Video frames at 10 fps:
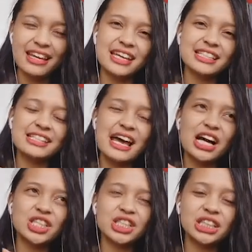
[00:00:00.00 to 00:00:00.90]
It's
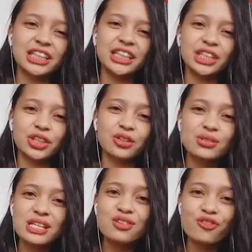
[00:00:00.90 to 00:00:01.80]
actually
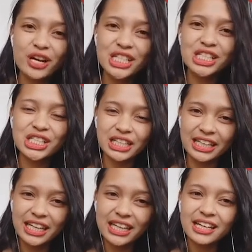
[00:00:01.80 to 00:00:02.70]
rose and French
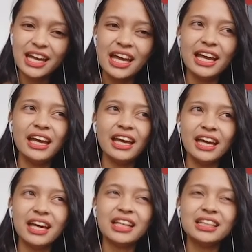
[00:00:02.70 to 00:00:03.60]
clay,
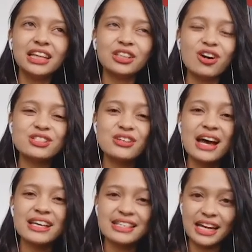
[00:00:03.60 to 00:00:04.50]
and it also
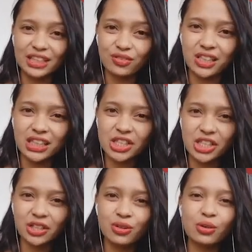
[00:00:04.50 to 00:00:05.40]
has activated
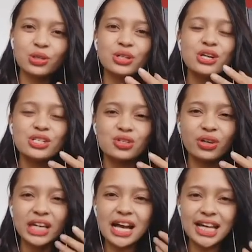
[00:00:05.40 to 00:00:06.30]
charcoal. So,
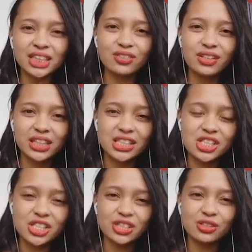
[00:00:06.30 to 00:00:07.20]
kaya activated
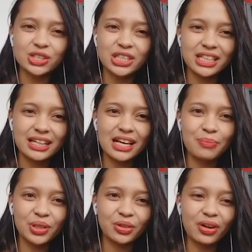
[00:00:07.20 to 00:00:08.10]
charcoal yung
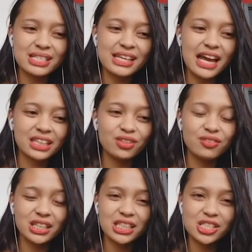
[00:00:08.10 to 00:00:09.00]
ginagamit ko, kasi
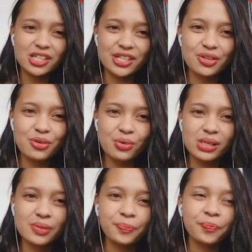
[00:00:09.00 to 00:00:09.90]
activated charcoal
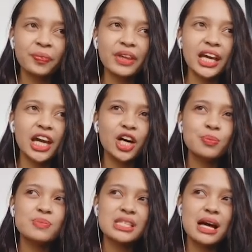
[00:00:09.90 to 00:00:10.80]

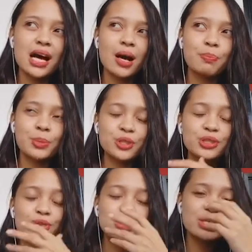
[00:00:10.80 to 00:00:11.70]
helps sa
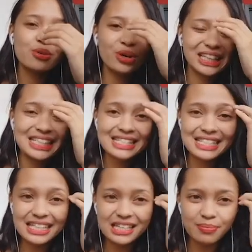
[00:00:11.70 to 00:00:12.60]
pag-reduce ng oily
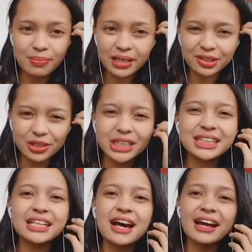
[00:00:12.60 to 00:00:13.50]
skin and pang-treat
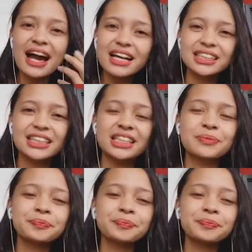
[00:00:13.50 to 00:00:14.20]
ng acne.